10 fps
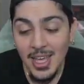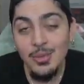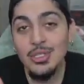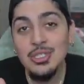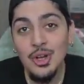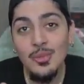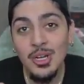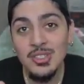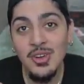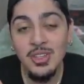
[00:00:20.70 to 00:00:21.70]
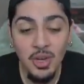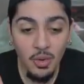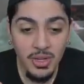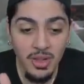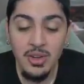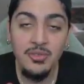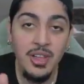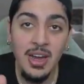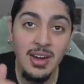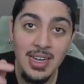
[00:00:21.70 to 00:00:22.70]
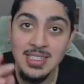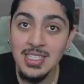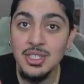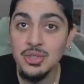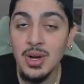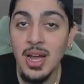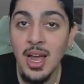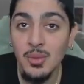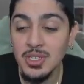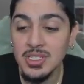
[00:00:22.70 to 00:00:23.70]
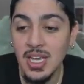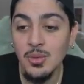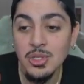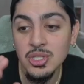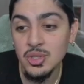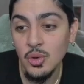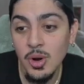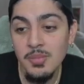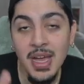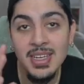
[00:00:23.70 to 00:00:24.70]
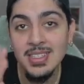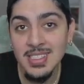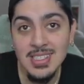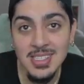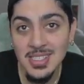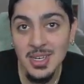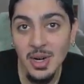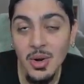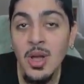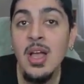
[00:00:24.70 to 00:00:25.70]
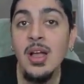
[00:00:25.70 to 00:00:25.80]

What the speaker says: was so much fun. The only other flyer I did try, I will say, was Storm back in Season 0,